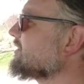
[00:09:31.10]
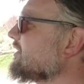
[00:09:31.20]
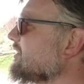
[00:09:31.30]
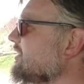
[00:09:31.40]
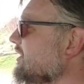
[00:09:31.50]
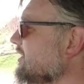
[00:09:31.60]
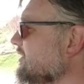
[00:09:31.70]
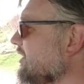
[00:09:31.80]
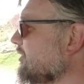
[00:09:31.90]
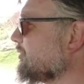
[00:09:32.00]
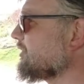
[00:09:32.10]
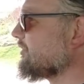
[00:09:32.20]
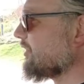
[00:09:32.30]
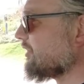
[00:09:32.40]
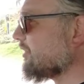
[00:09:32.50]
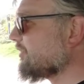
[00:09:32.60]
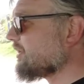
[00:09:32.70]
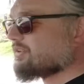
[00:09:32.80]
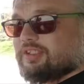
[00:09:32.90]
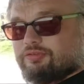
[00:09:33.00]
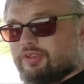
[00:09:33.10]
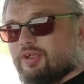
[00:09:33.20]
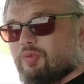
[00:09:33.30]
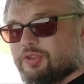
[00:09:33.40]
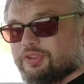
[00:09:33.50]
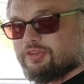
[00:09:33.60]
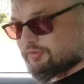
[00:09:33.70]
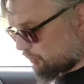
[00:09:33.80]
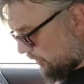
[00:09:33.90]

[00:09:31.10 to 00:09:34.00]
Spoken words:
that's a terrible design. I think he said the rear washer doesn't